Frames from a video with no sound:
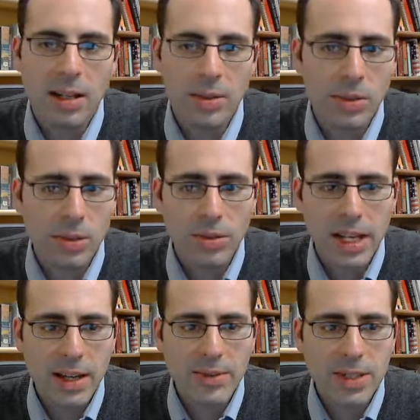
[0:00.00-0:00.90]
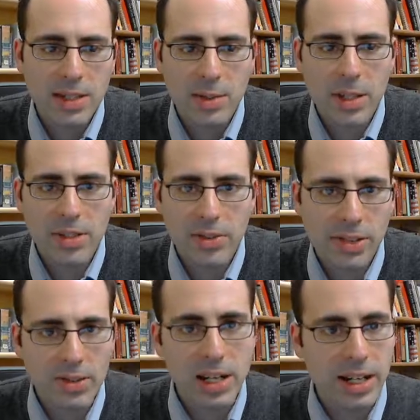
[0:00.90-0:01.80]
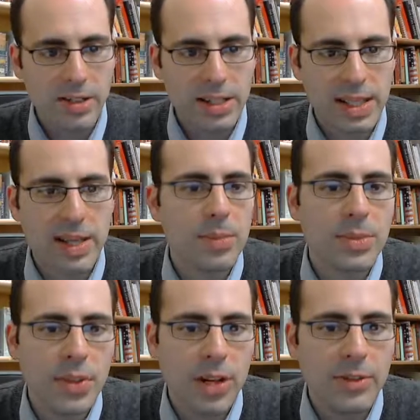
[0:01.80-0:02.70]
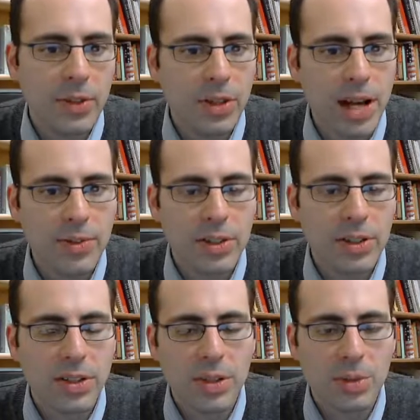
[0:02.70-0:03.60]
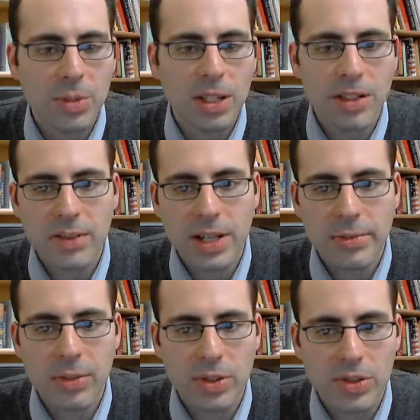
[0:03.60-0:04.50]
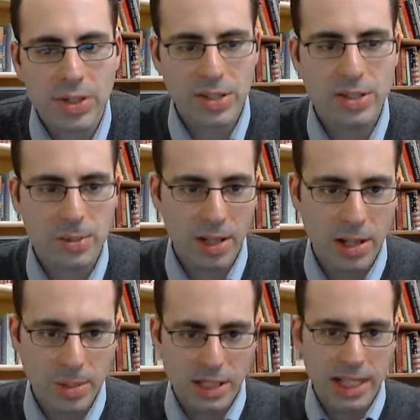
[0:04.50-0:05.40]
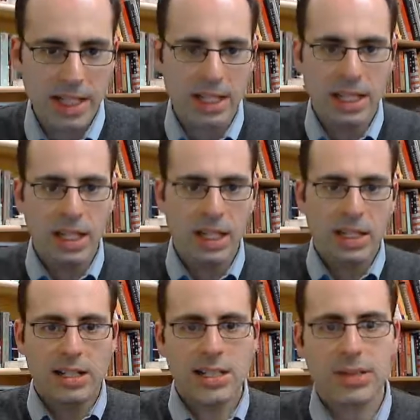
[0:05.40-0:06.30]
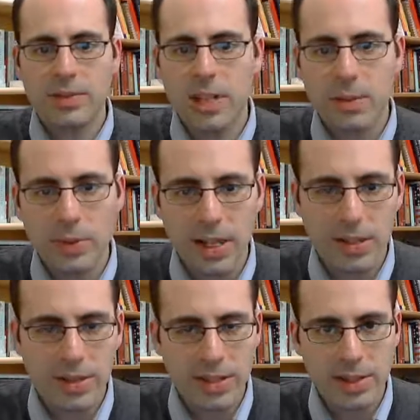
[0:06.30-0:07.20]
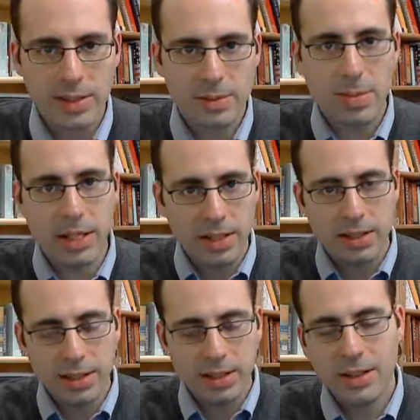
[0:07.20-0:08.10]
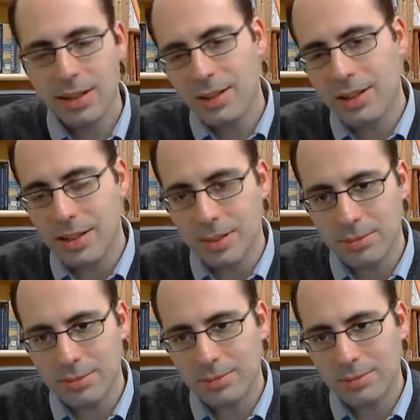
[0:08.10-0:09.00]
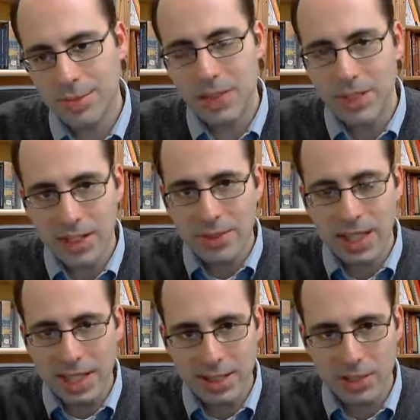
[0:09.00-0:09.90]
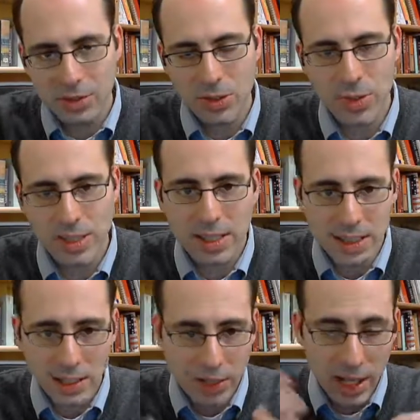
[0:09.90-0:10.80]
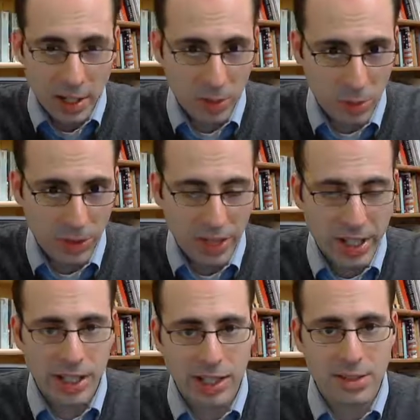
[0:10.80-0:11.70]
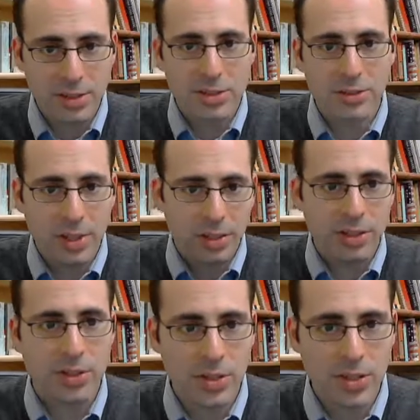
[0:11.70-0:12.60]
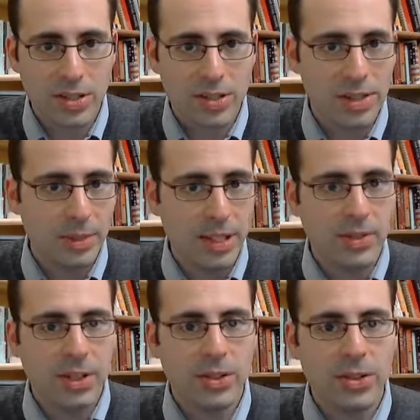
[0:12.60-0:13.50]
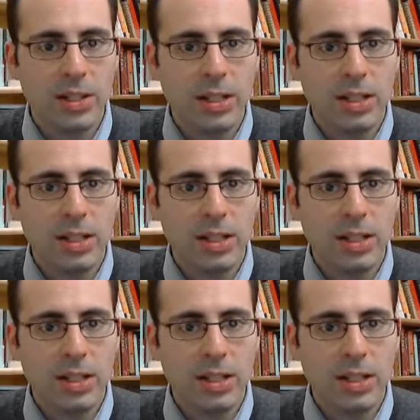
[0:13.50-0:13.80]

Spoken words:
You'll only have 60 minutes for the entire exam, so I feel confident that there won't be enough time for you to dredge something up online and still have time to write your essays. But even given that, I still just want to say, you know, the honorable thing is to follow the instructions that I'm giving you,